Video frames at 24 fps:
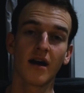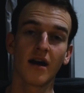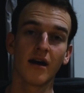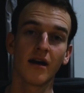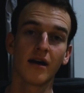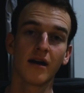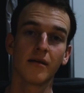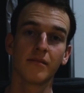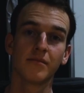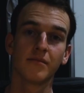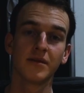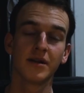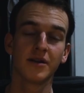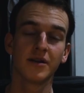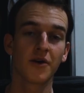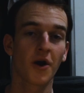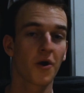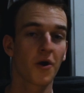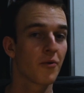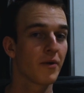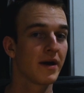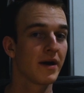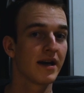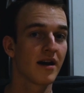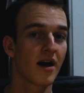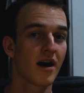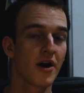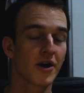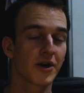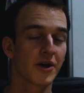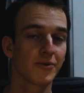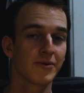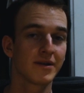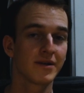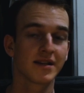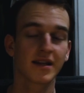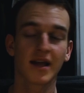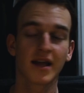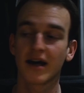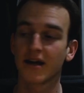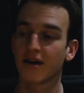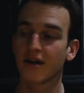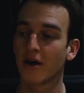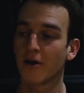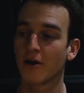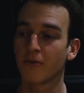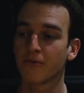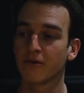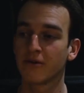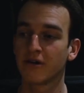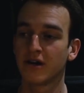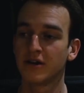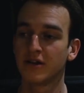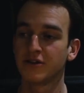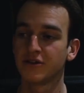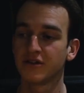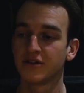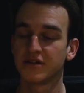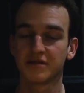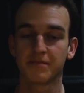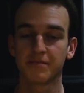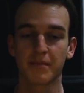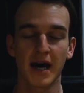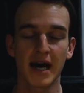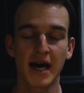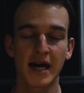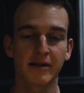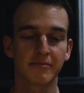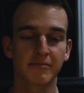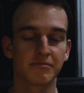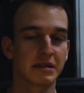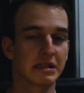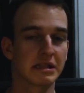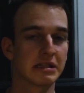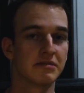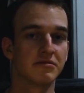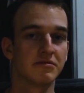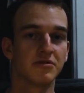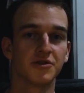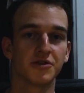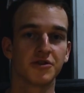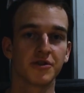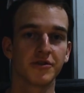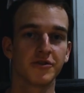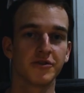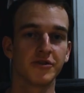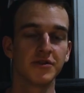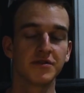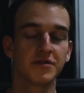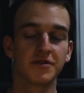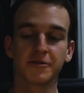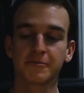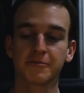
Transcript: I'm in no way arguing that Unreal Engine is bad and you shouldn't use